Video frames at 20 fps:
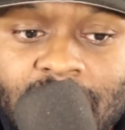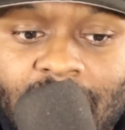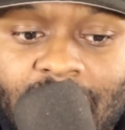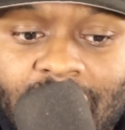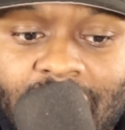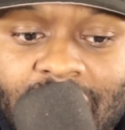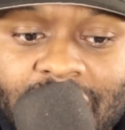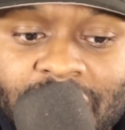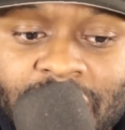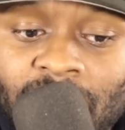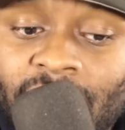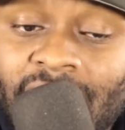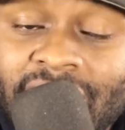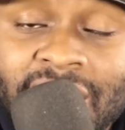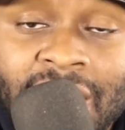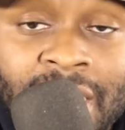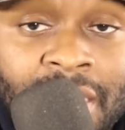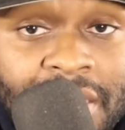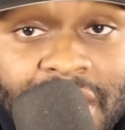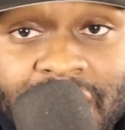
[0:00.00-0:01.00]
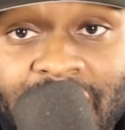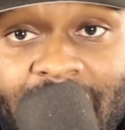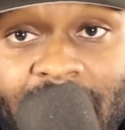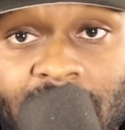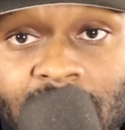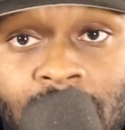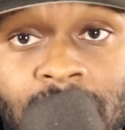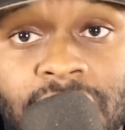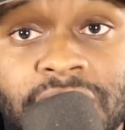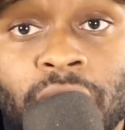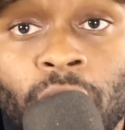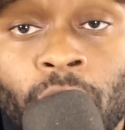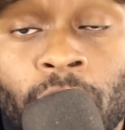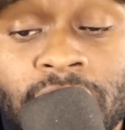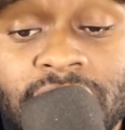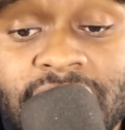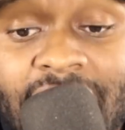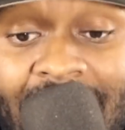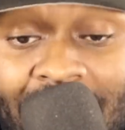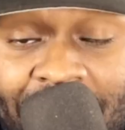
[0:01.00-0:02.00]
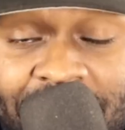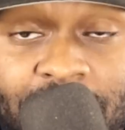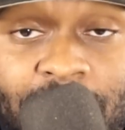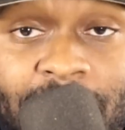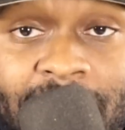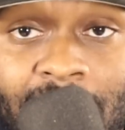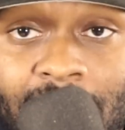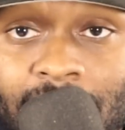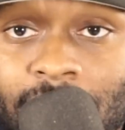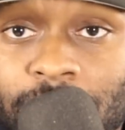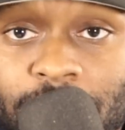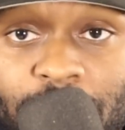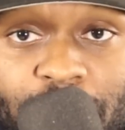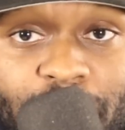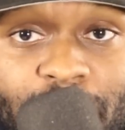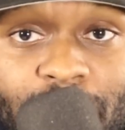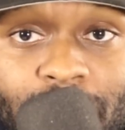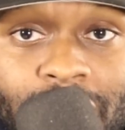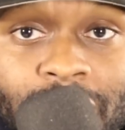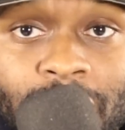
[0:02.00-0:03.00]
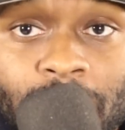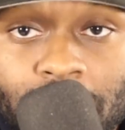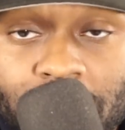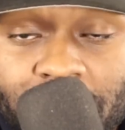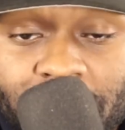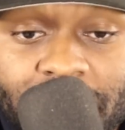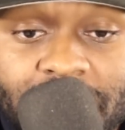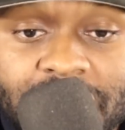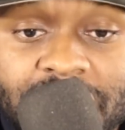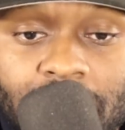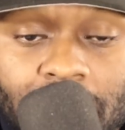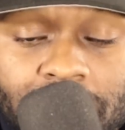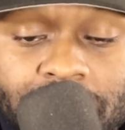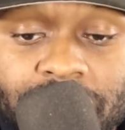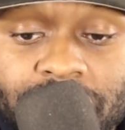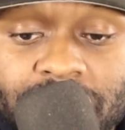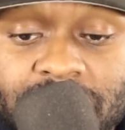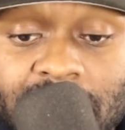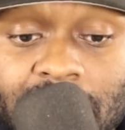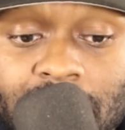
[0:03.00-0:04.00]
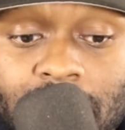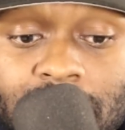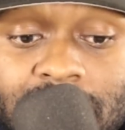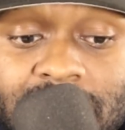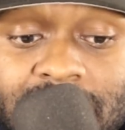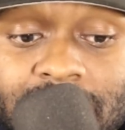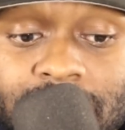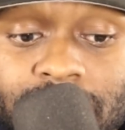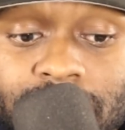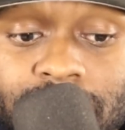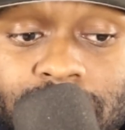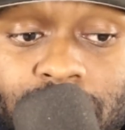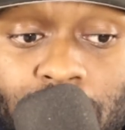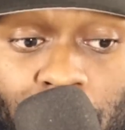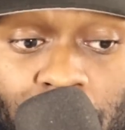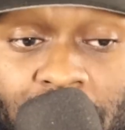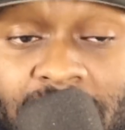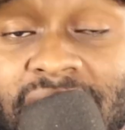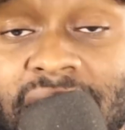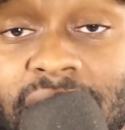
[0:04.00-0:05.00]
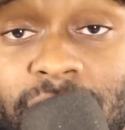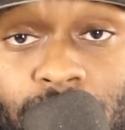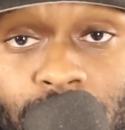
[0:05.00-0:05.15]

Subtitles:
at the end of the day, he's going to have to be out on the field in order for the Chargers to really,